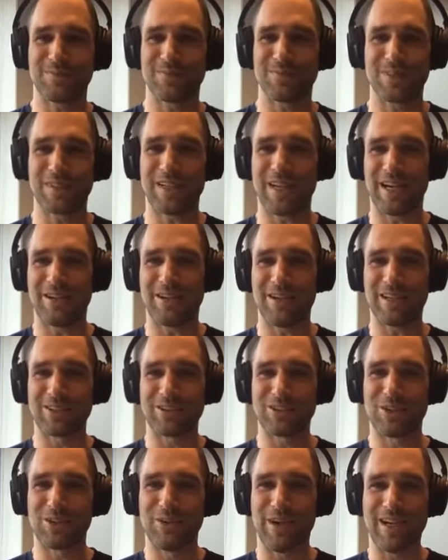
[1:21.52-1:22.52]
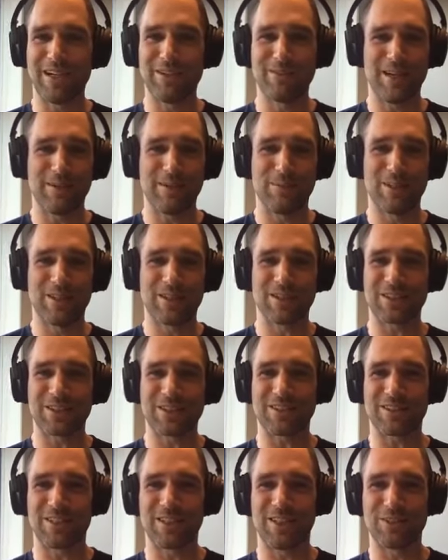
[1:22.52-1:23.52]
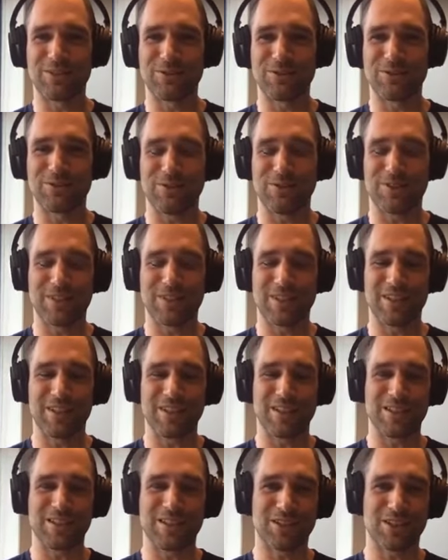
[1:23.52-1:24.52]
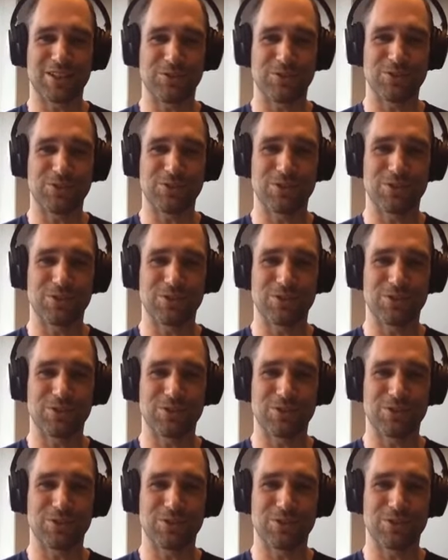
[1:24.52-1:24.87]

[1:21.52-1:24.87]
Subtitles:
Yeah, I like to go anyway because there's a lot of stuff to